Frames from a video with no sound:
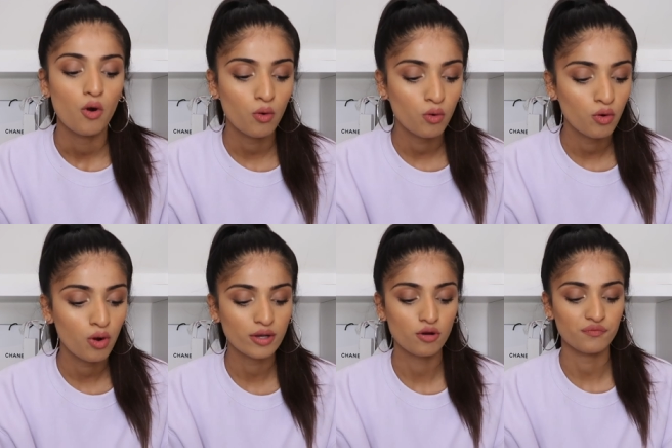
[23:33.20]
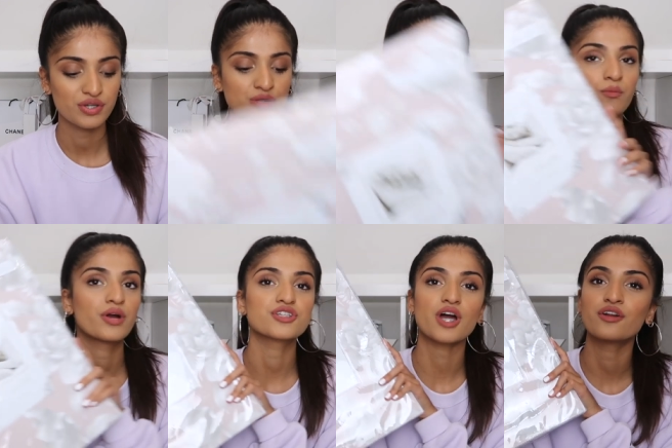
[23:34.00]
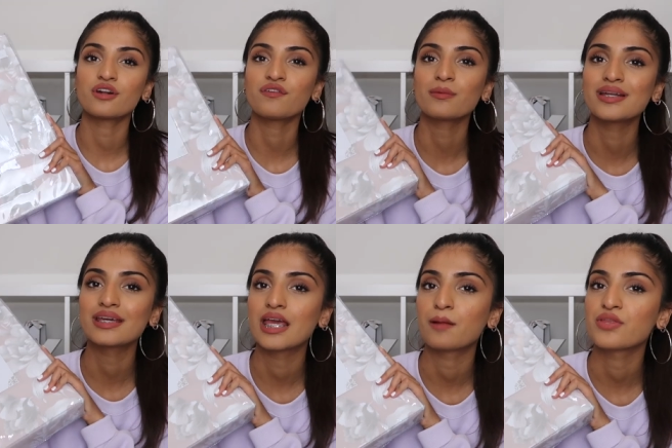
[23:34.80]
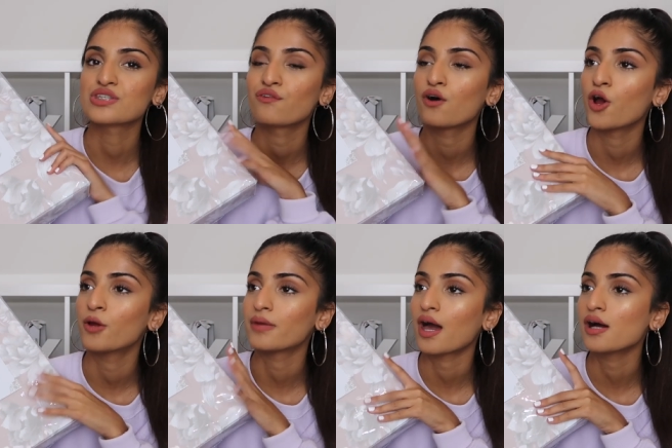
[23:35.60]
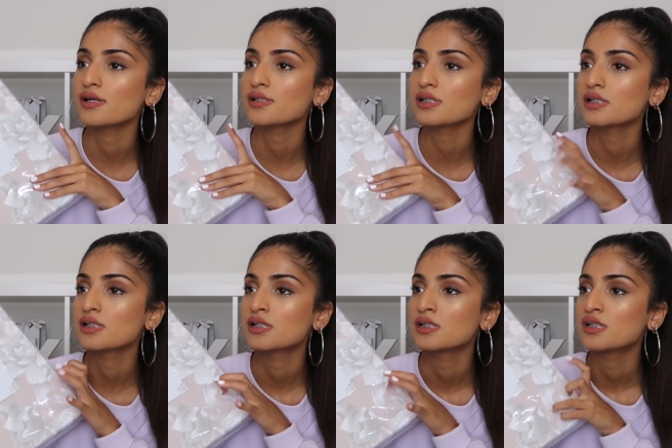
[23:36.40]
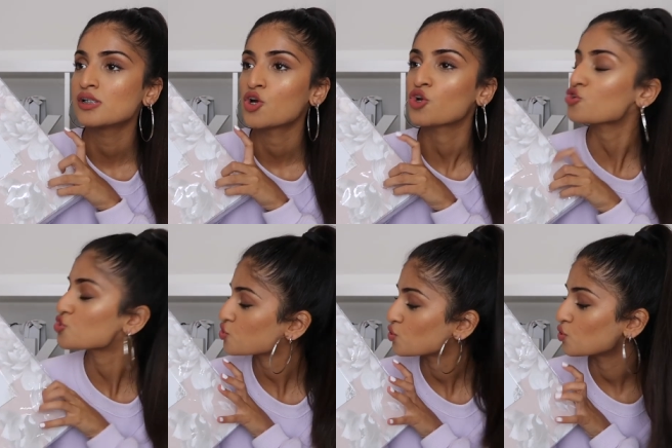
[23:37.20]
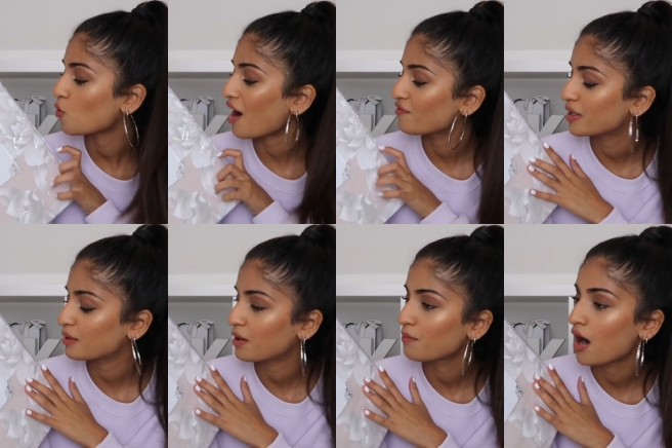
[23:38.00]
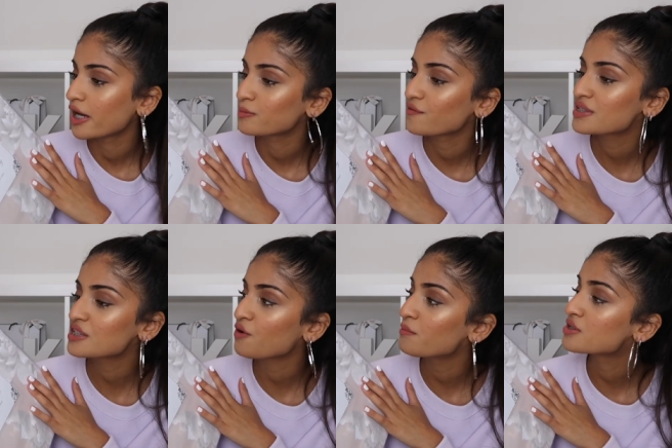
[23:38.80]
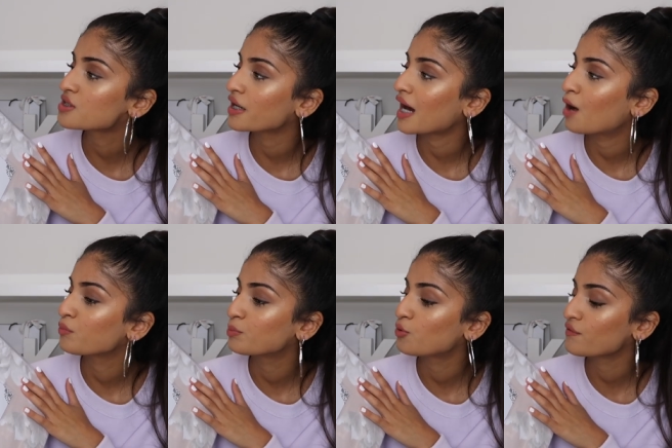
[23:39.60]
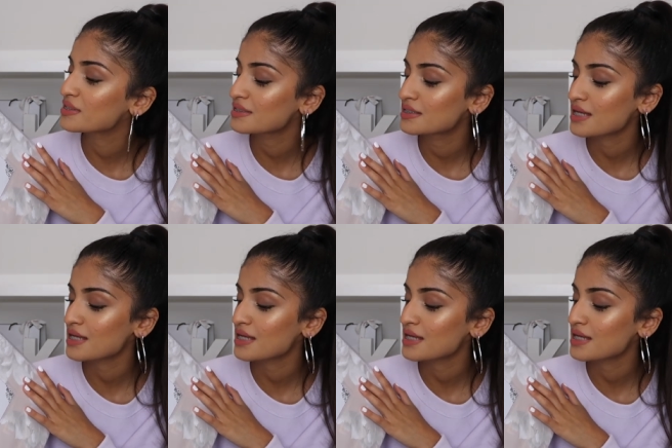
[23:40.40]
or I got this one, which I don't know if I'm going to keep this for home yet. Not sure, haven't made up my mind, but this is from Dunelm. We bought this